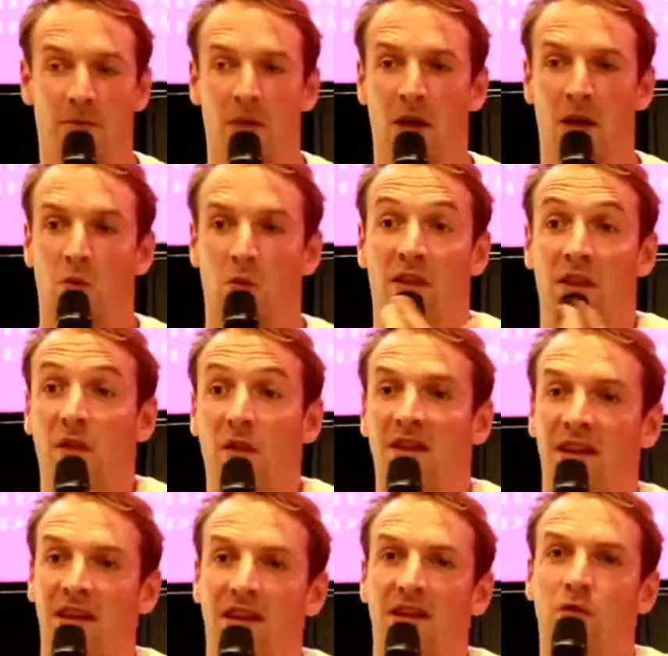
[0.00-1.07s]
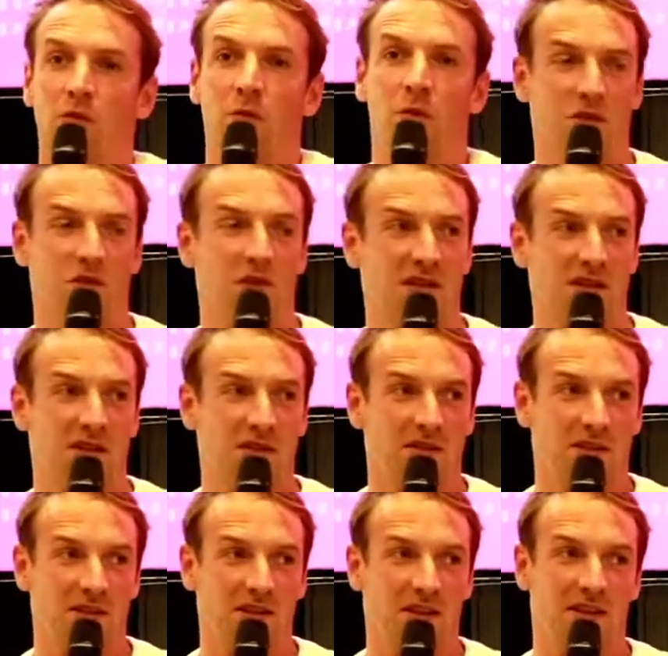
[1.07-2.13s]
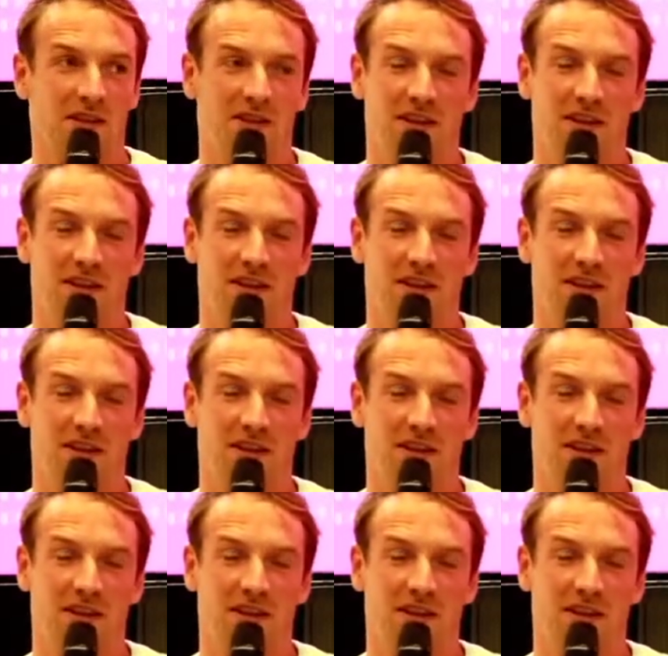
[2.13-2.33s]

without taking too much risk again.